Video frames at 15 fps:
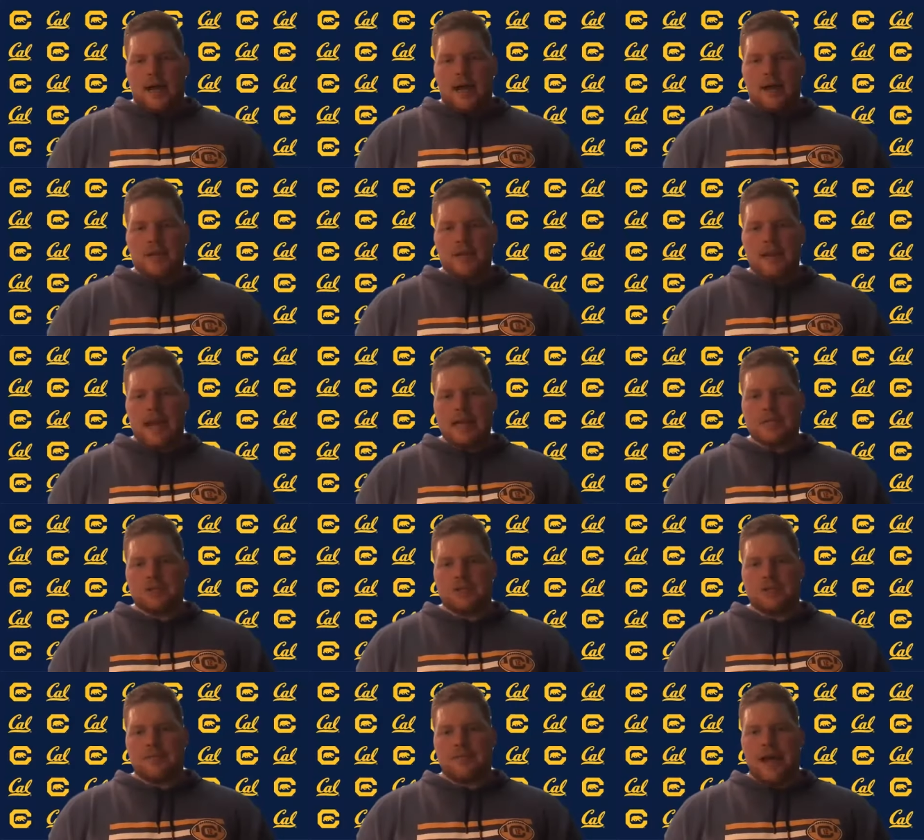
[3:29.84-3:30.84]
I mean, as you
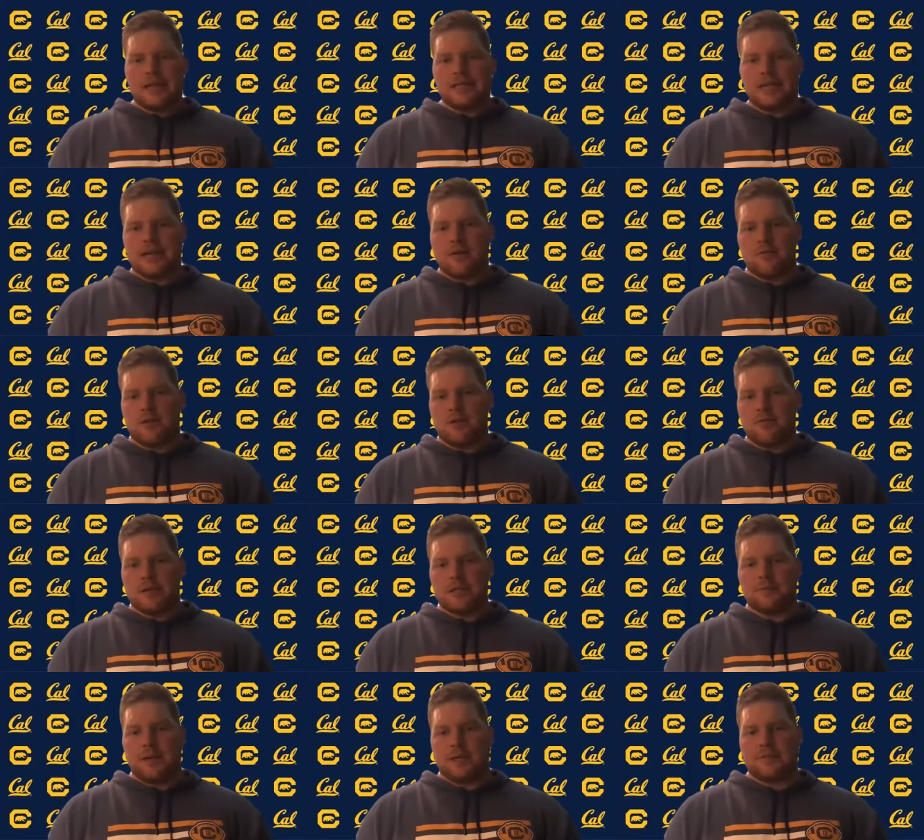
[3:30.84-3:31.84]
can imagine, I don't really want to
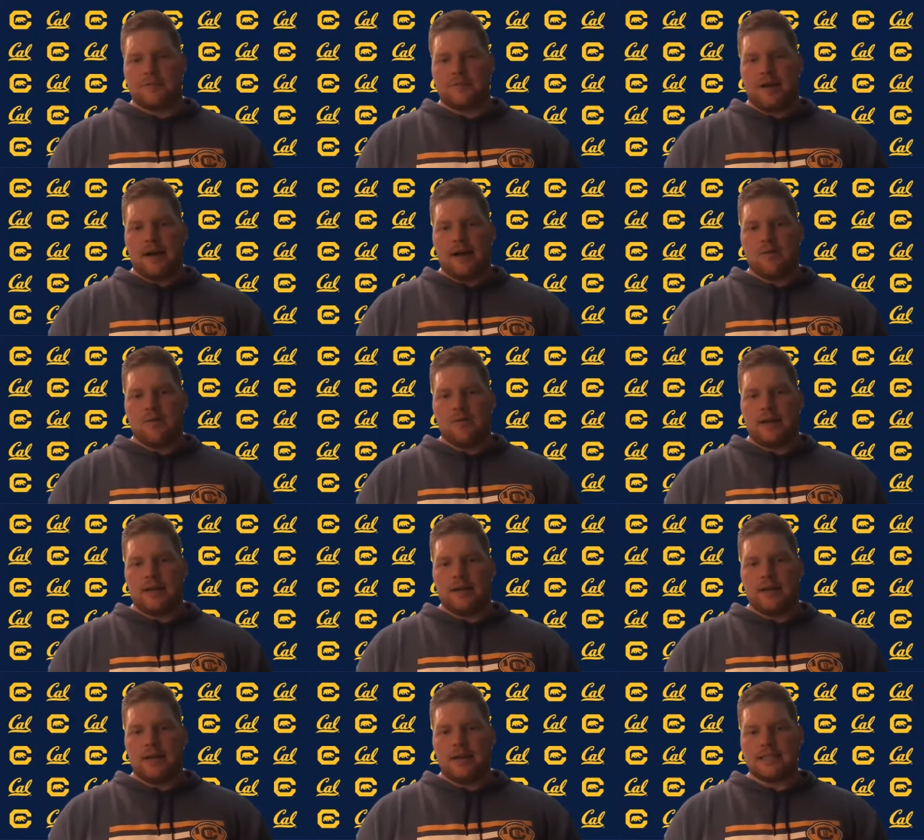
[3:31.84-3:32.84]
specify what
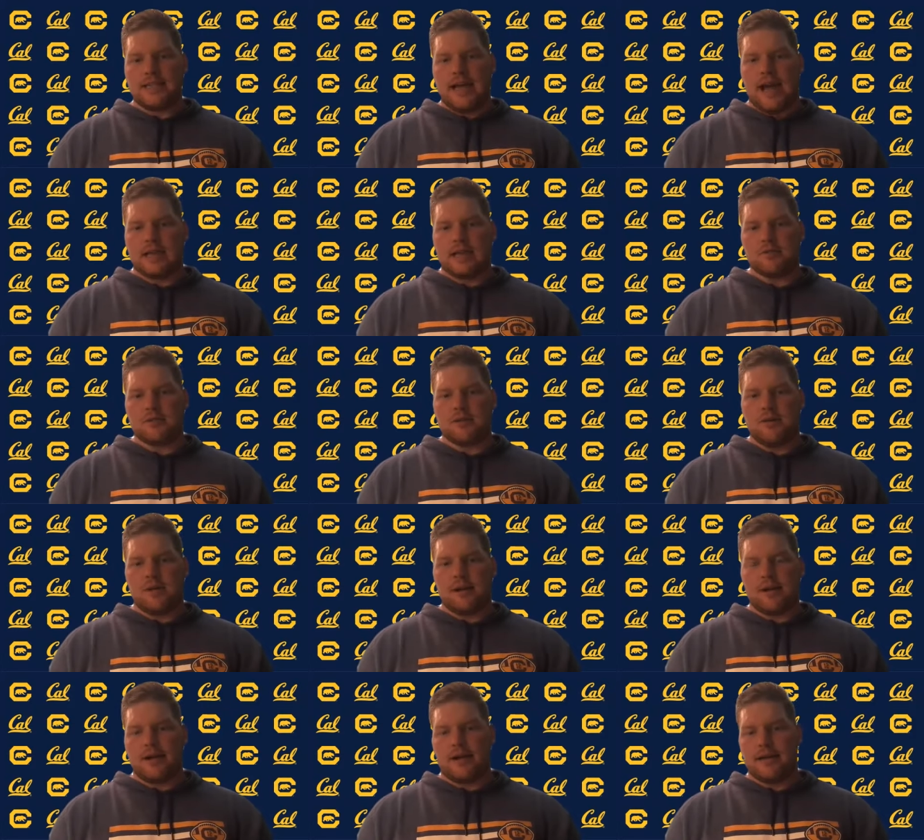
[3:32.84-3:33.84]
exactly was
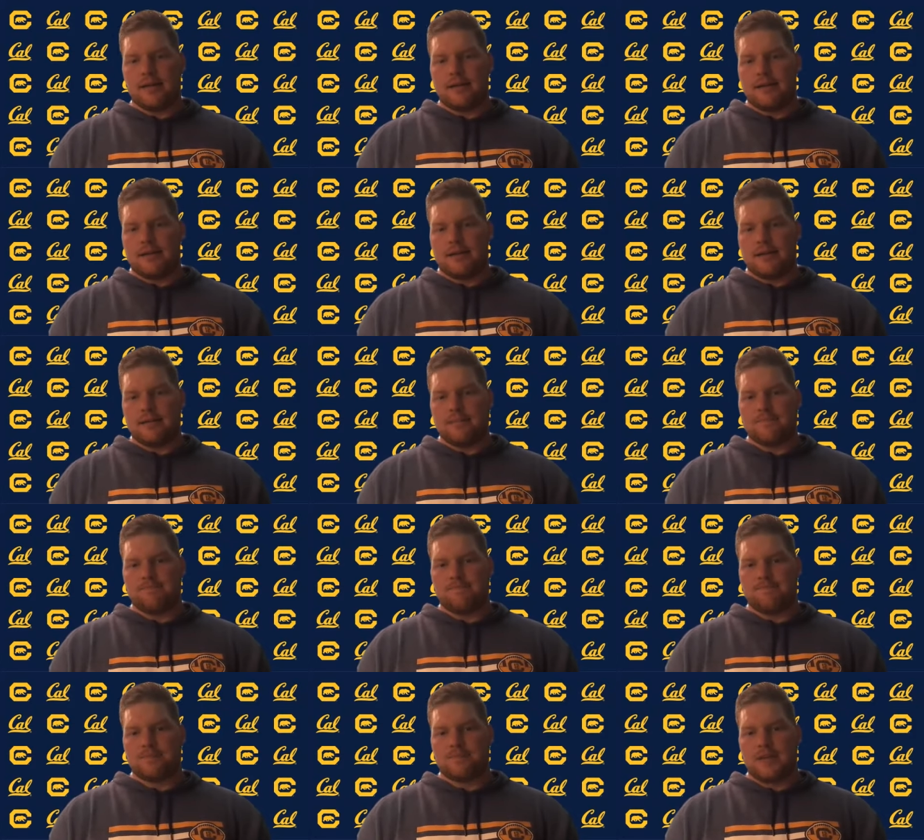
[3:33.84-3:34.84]
going on um,
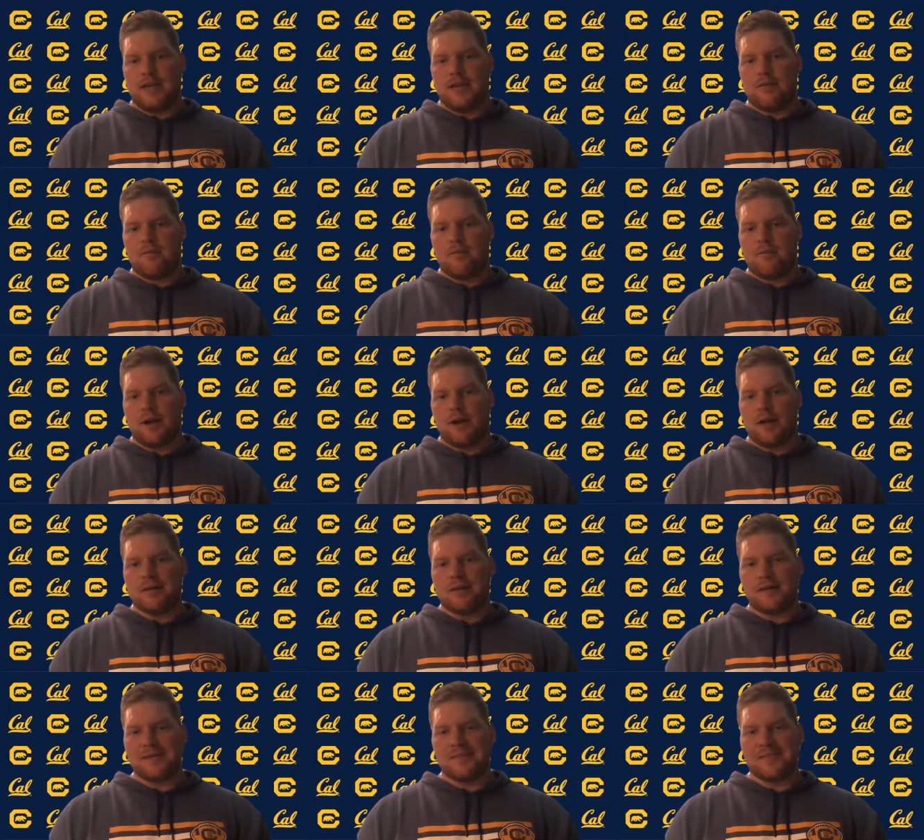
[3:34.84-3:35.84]
and what you
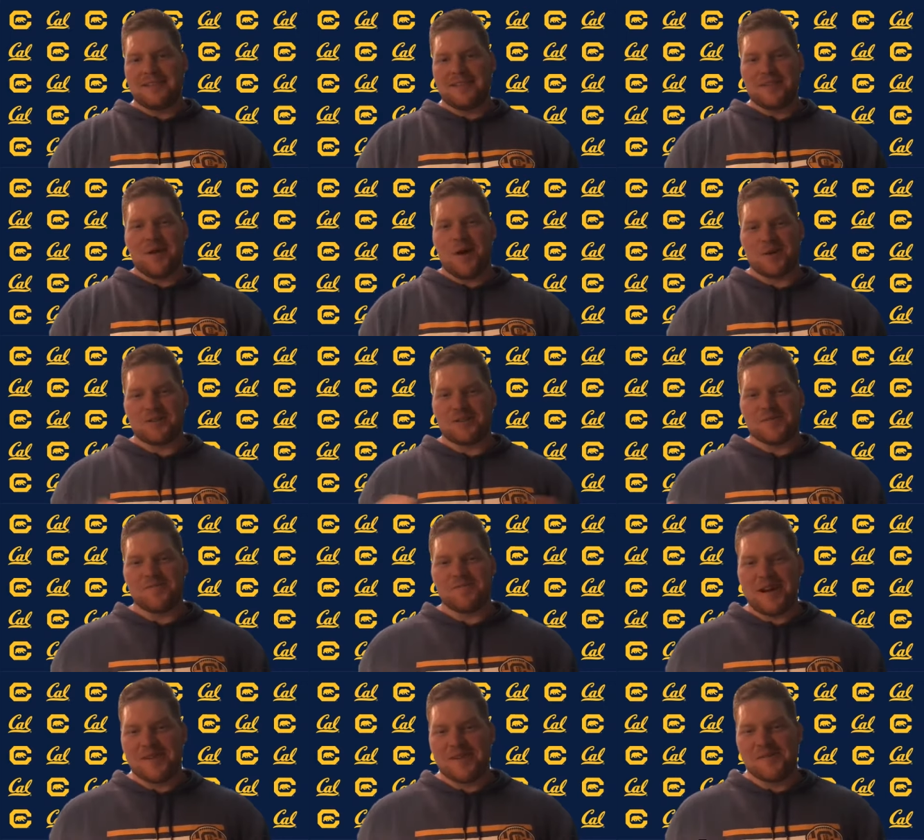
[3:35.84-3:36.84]
know the long-term
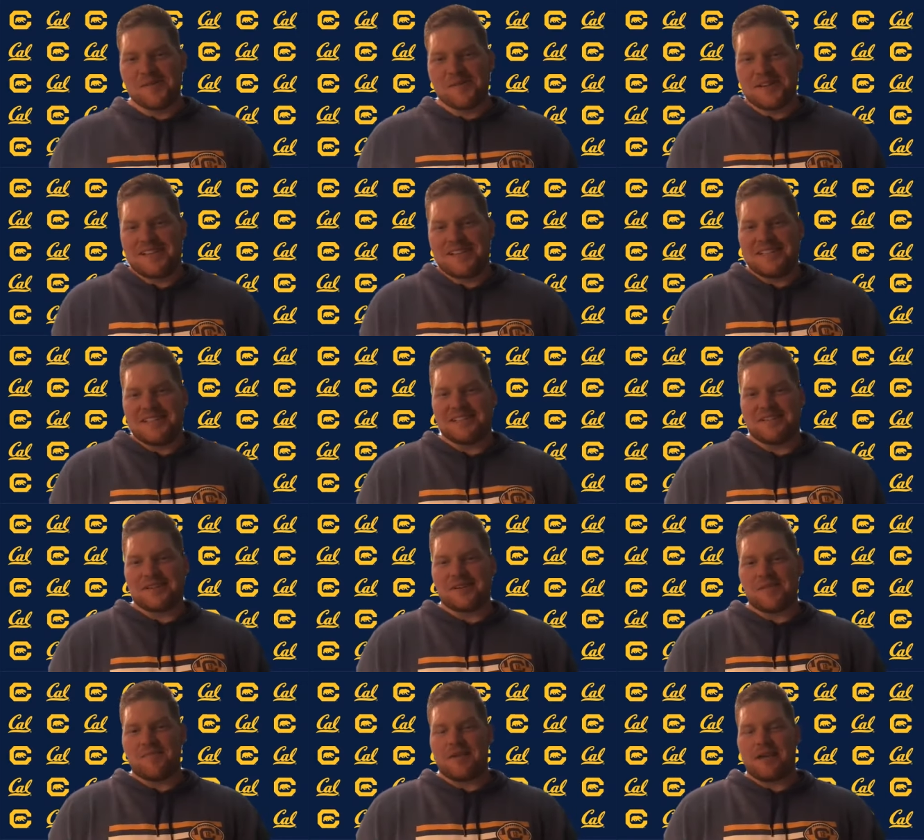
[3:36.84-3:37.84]
medical conditions are
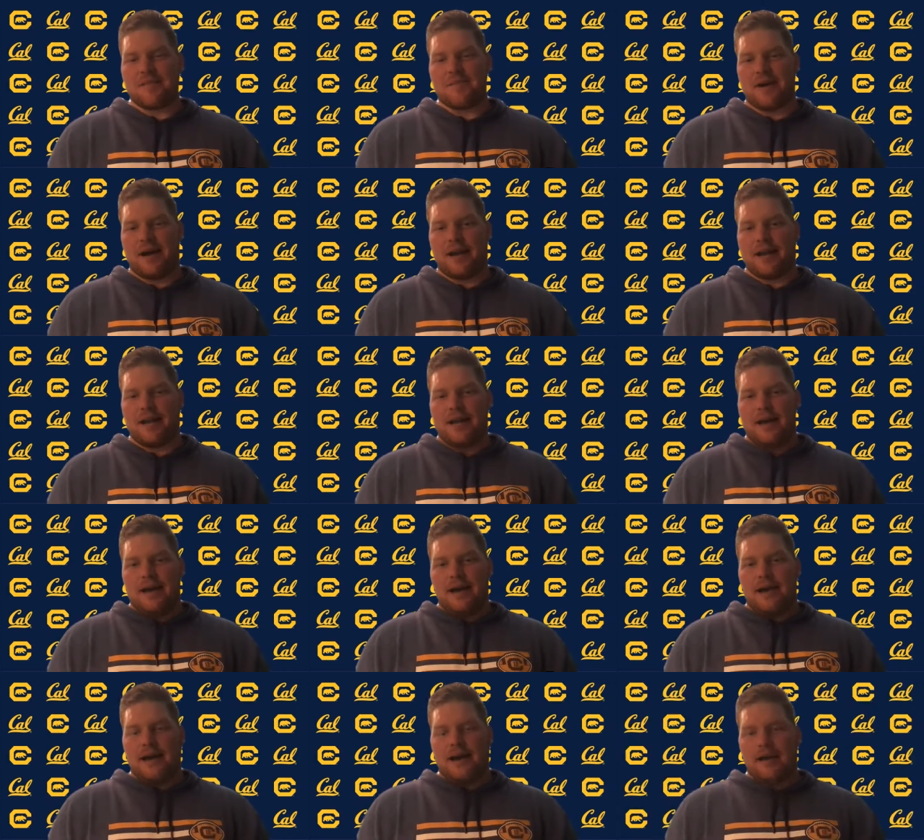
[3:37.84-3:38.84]
going to be, but
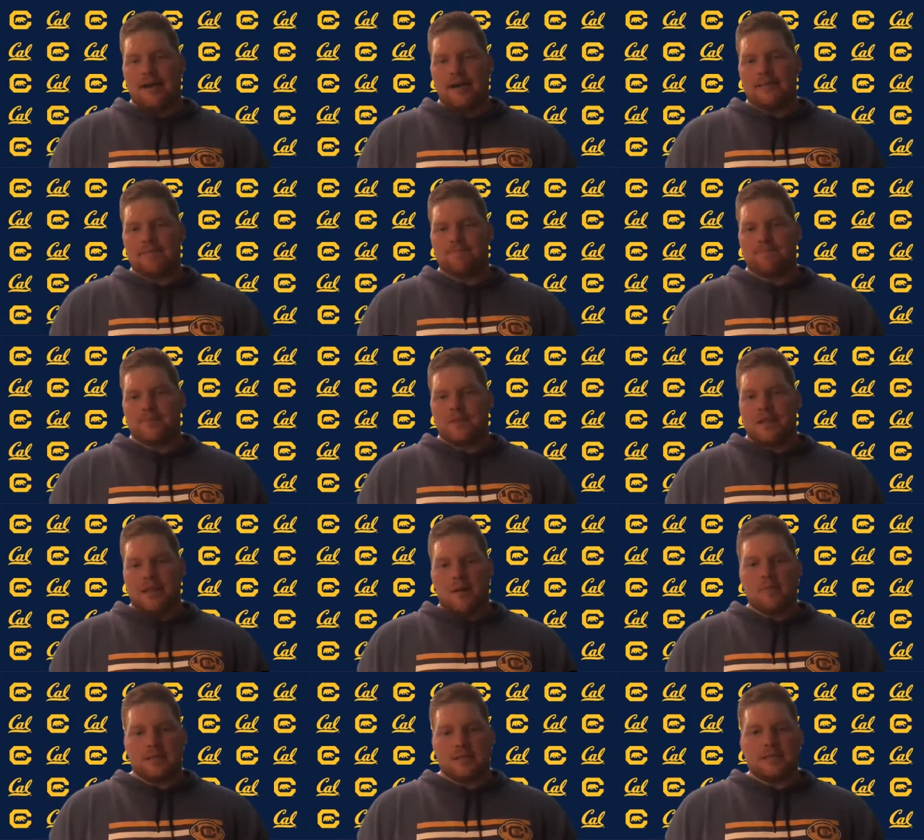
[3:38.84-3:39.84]
um,
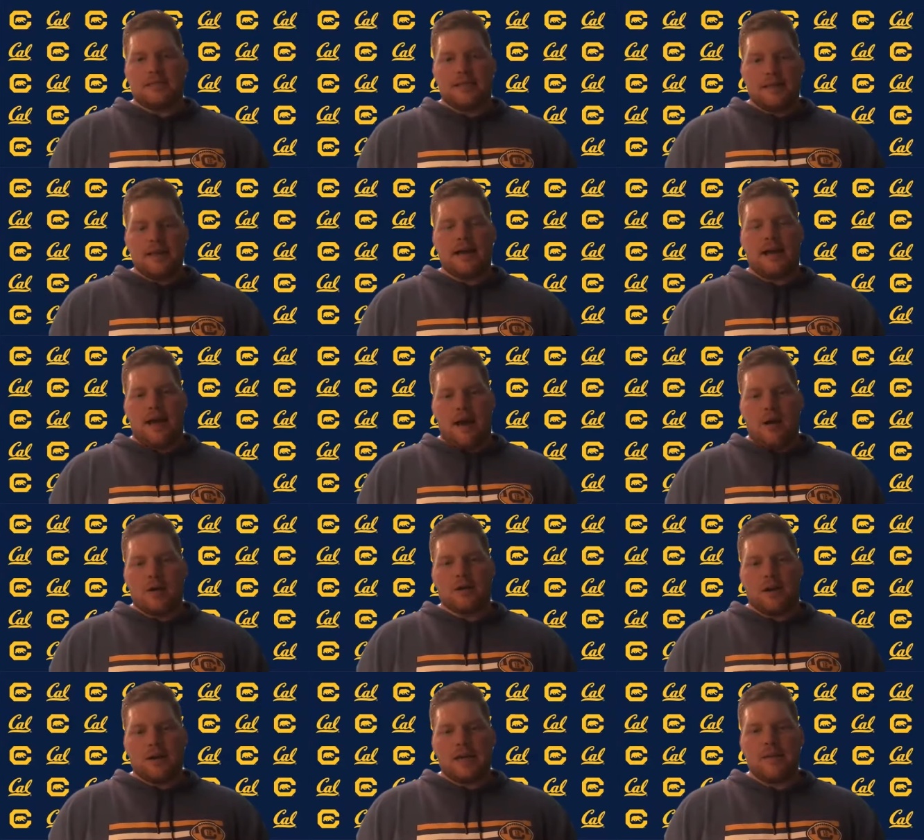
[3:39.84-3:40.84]
there was uh,
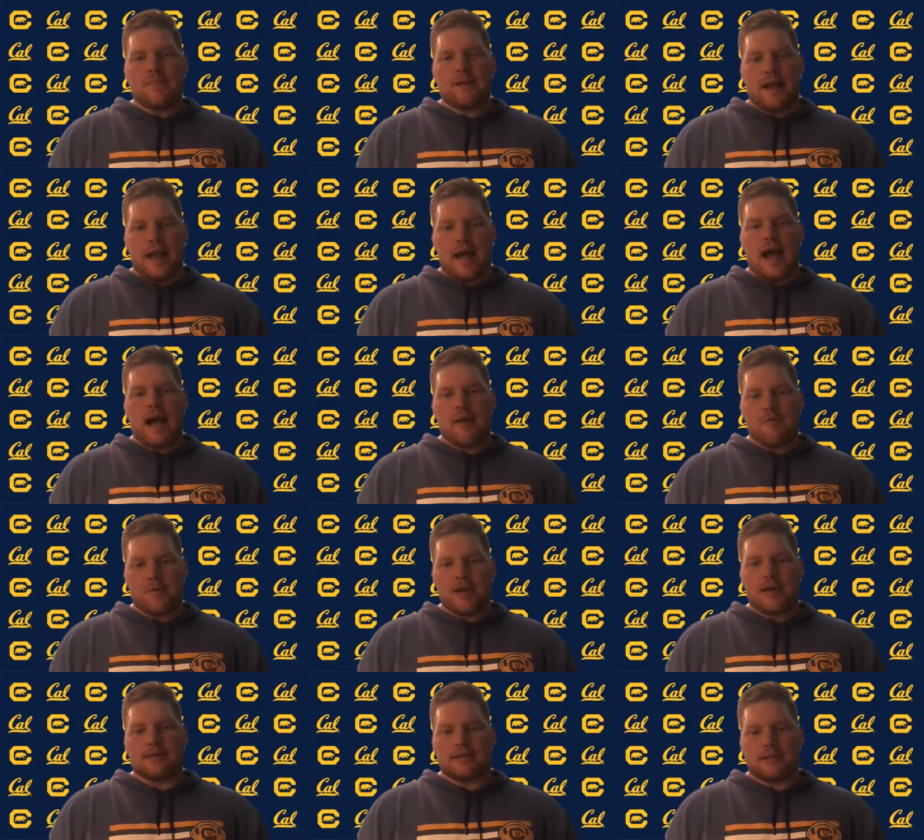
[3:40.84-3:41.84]
I'll, I'll, keep it at high
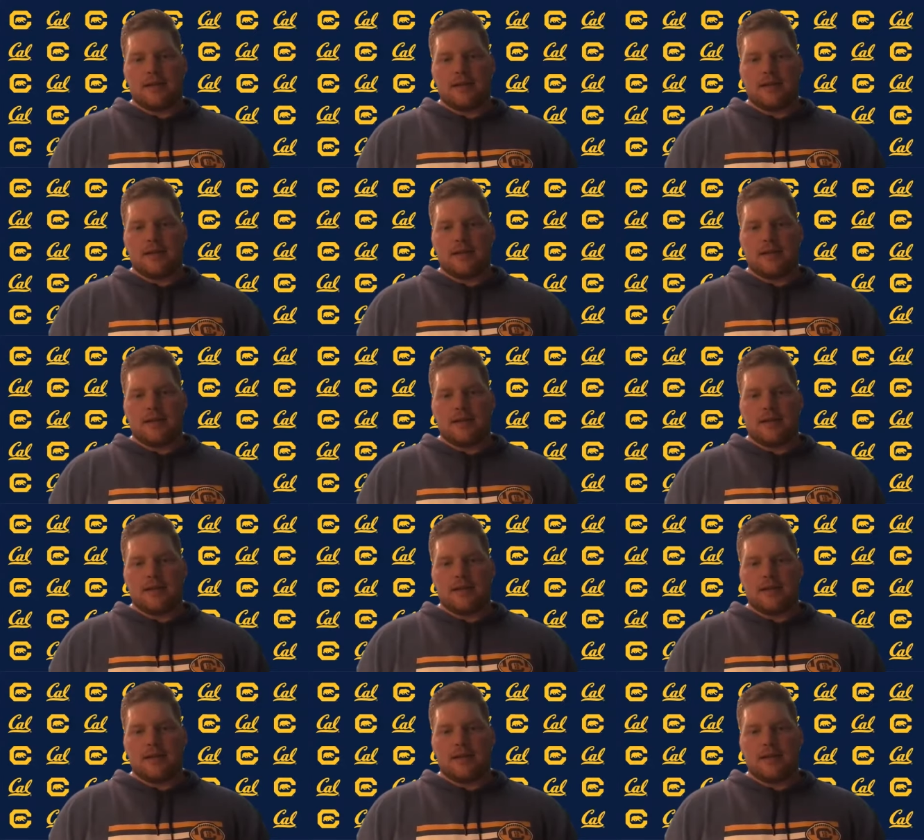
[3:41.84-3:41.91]
risk.